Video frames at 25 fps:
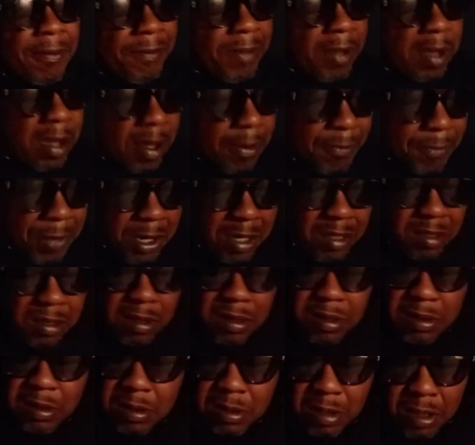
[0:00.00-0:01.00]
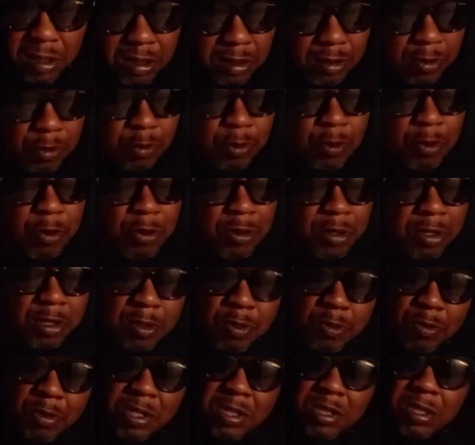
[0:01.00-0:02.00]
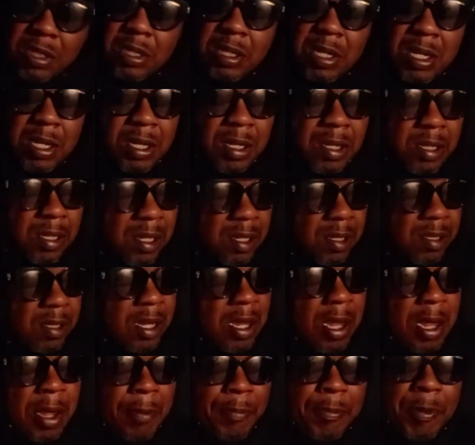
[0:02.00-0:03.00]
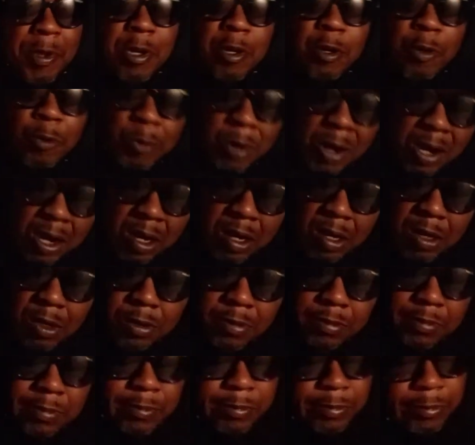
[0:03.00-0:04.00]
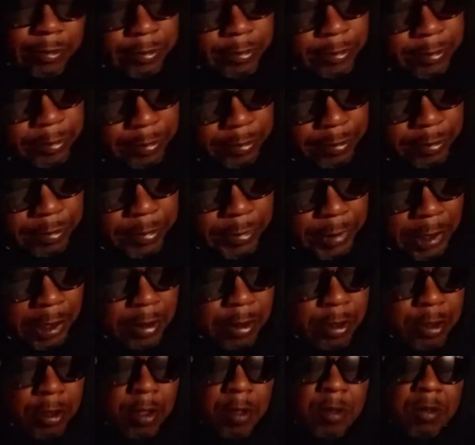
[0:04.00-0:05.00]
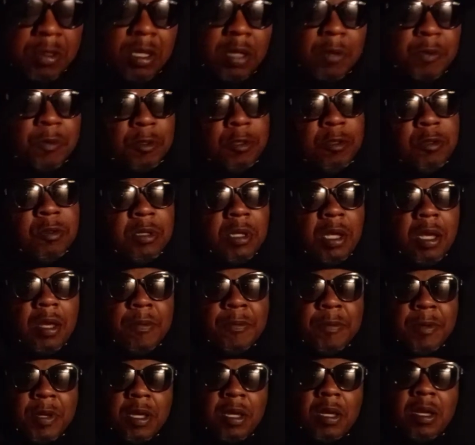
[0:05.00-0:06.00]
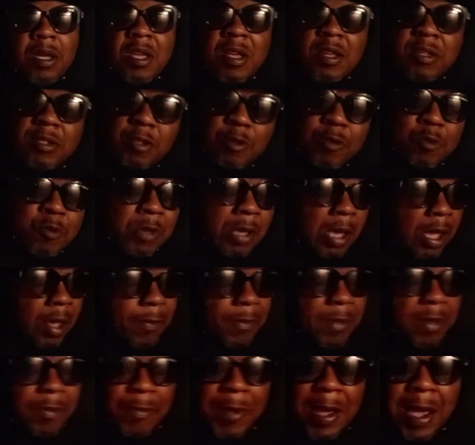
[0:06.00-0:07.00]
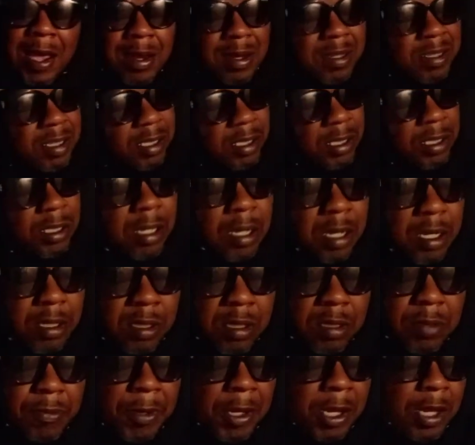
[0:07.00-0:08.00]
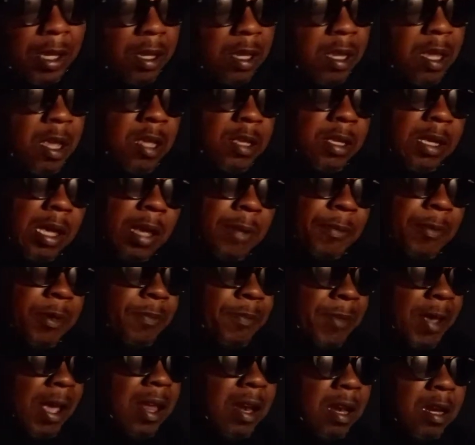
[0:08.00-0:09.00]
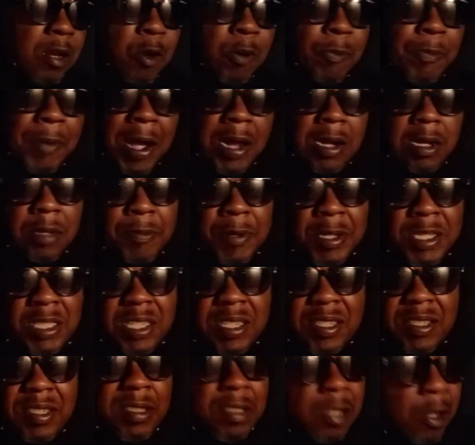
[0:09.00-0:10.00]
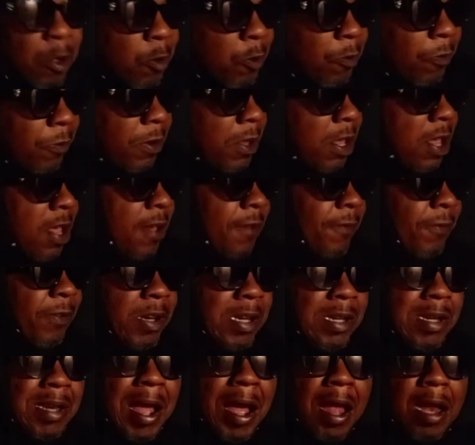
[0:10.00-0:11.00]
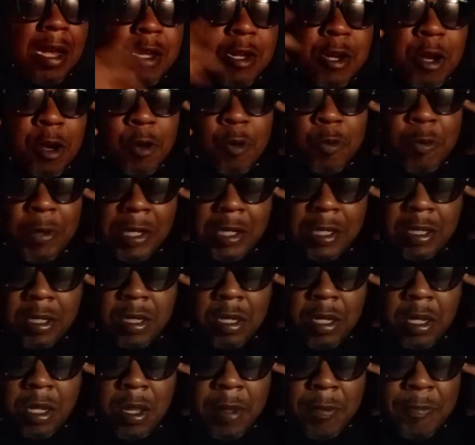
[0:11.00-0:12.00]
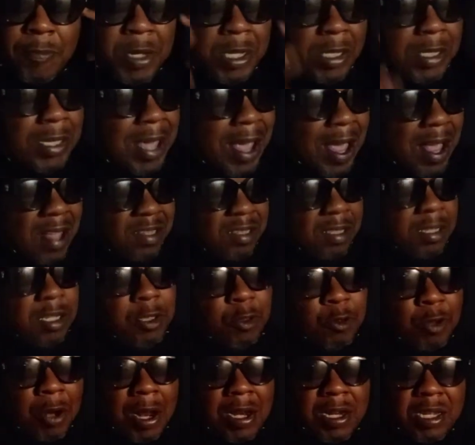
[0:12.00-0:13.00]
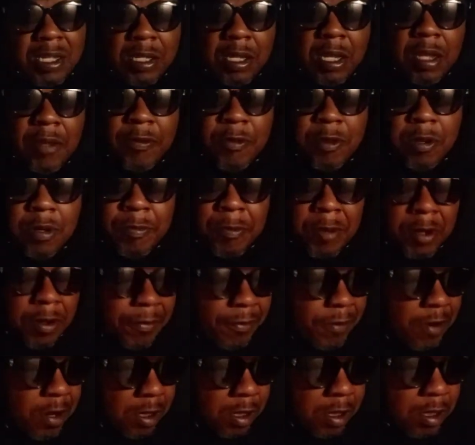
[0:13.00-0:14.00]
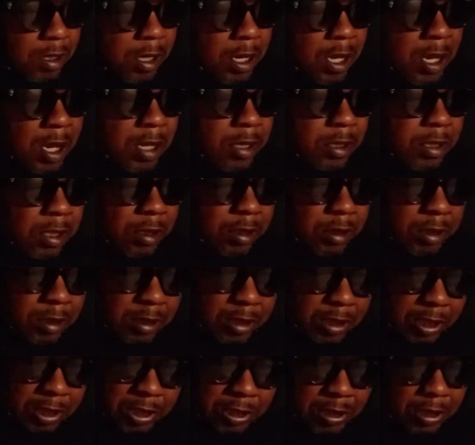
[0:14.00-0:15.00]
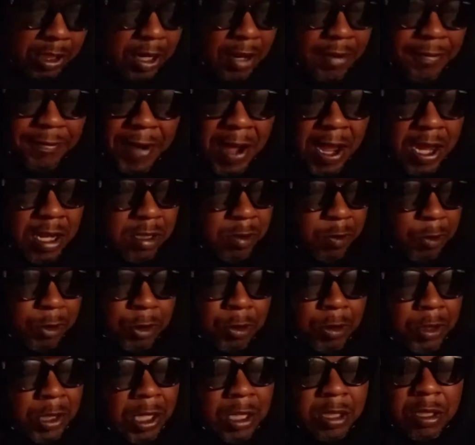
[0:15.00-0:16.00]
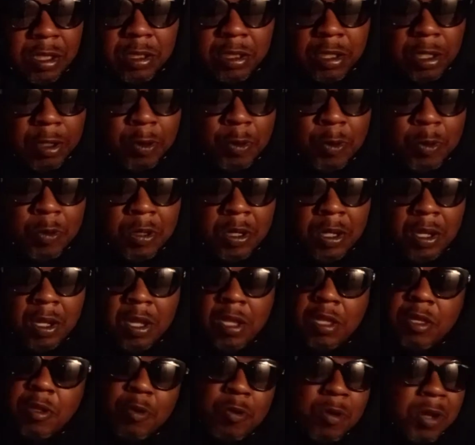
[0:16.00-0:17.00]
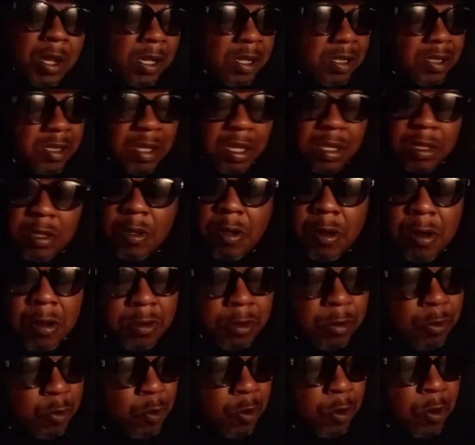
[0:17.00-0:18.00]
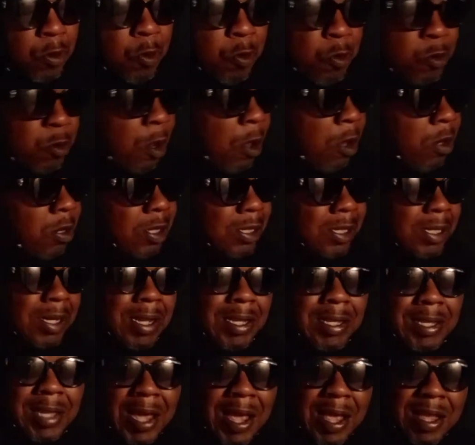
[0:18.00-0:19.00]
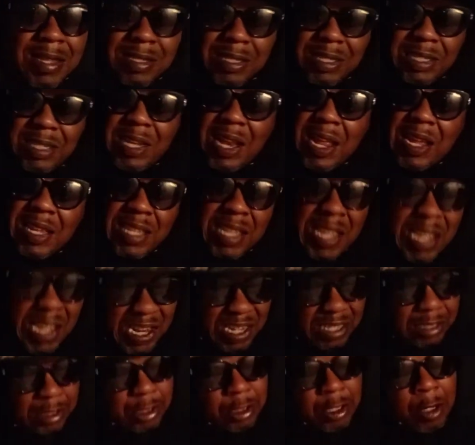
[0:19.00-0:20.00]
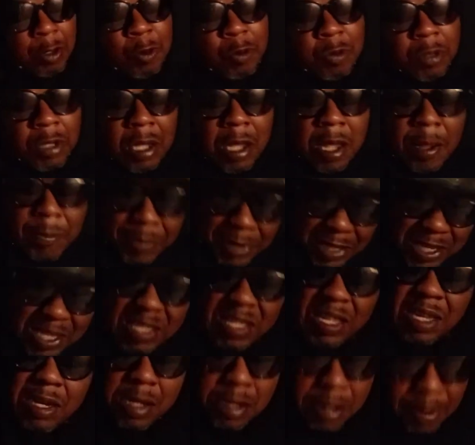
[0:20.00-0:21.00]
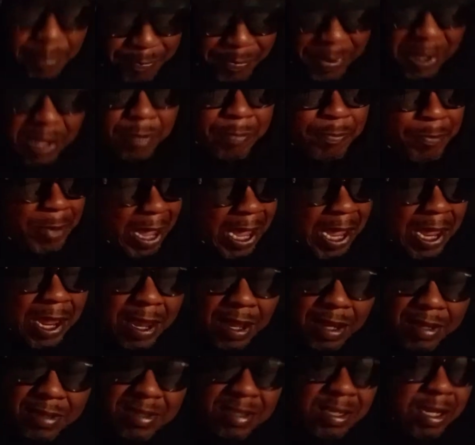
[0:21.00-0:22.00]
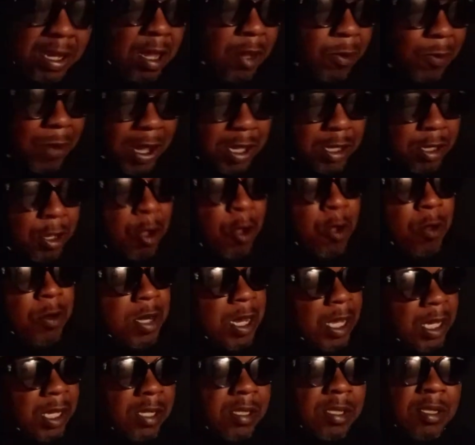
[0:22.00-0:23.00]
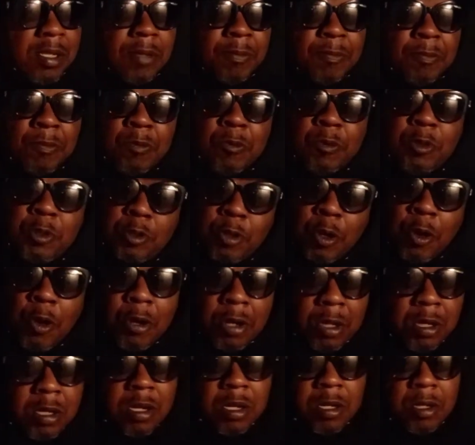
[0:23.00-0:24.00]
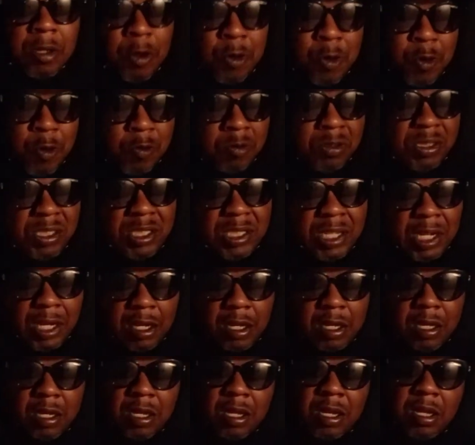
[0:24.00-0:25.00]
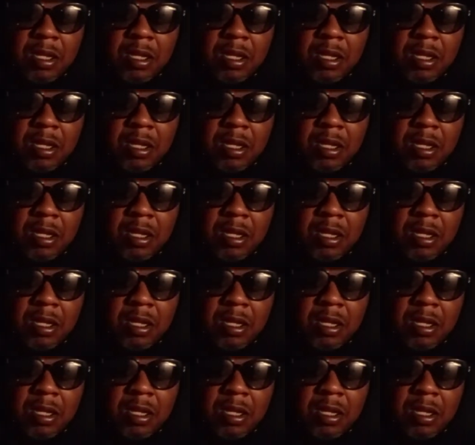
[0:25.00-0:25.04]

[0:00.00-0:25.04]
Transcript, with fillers: your fan base ain't standing strong and you just a nigga that's been around, then you gonna get what you get, man. So you can't be mad at the judges, man. can't be mad at nobody but yourself for not knowing. But Cassidy tried to give you the motherfucking the, the, the, advice what you need to do. You niggas think y'all too cool. Y'all looking at Cassidy like he the joke. But he getting the big bags while y'all niggas talking the cool shit.